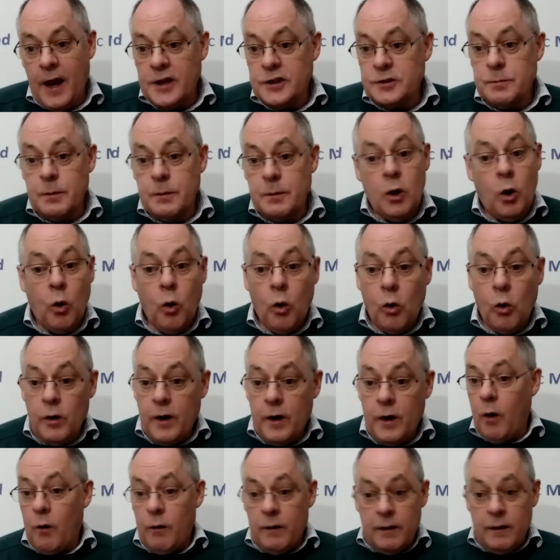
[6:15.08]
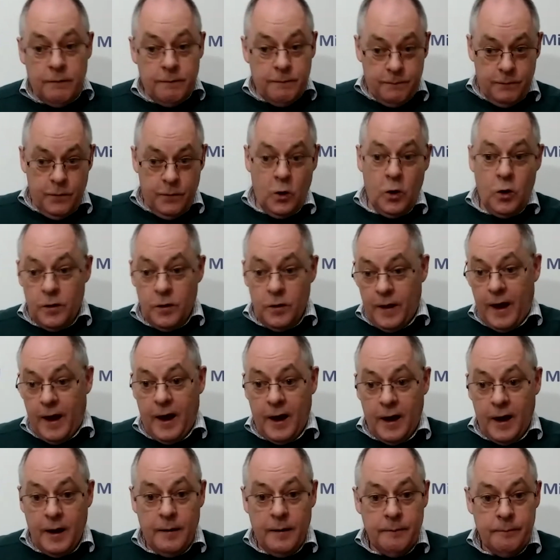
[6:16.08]
type of engagement, or
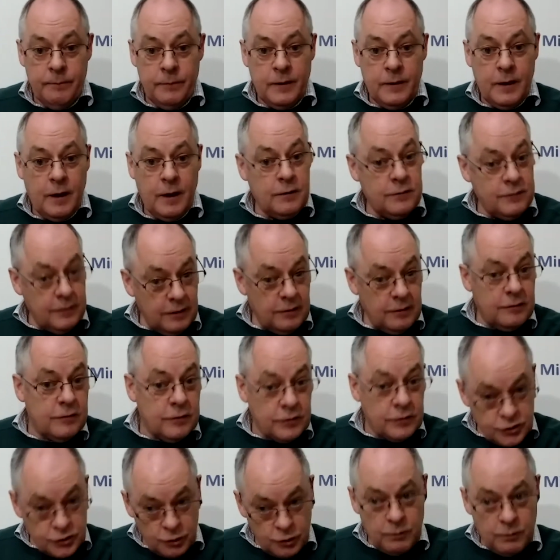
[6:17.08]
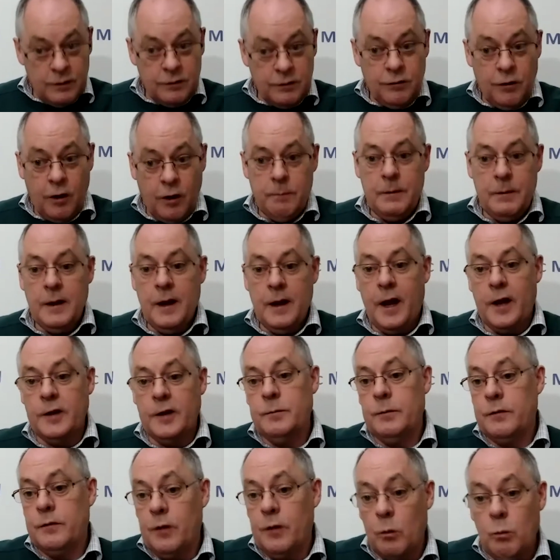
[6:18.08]
going further, a citizen
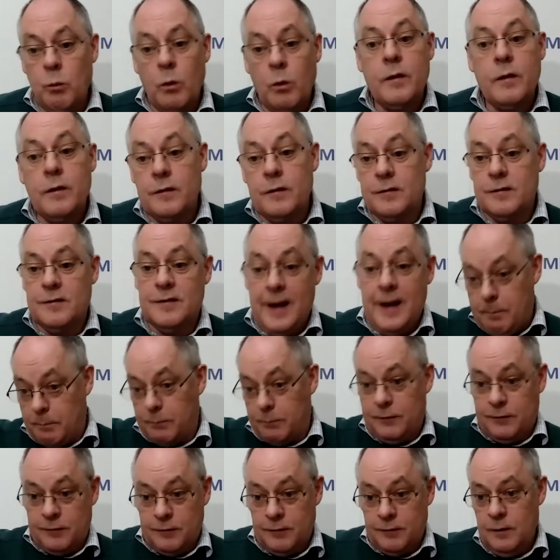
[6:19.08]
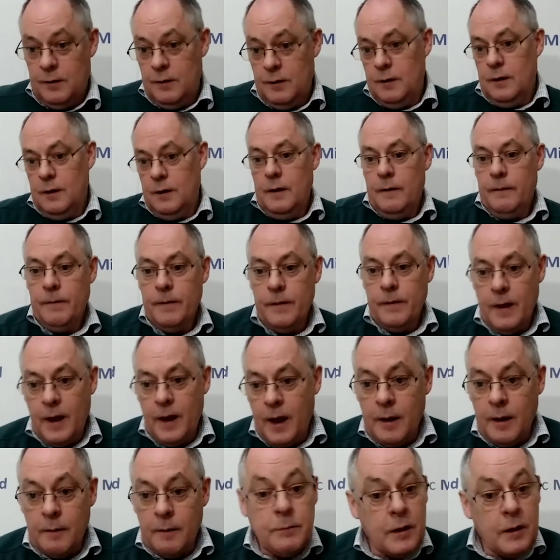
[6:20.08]
jury type engagement. So what are the
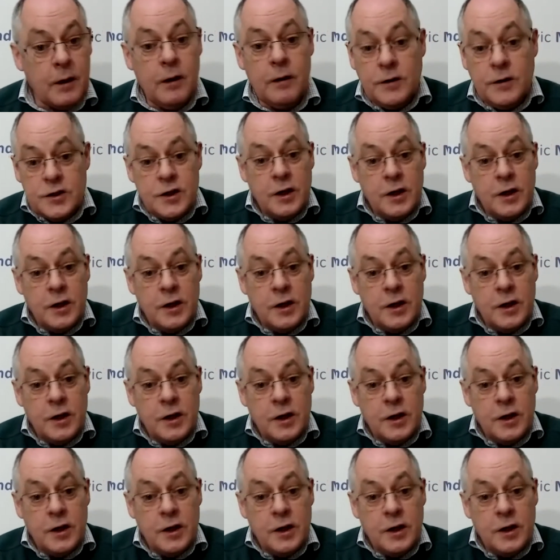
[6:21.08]
steps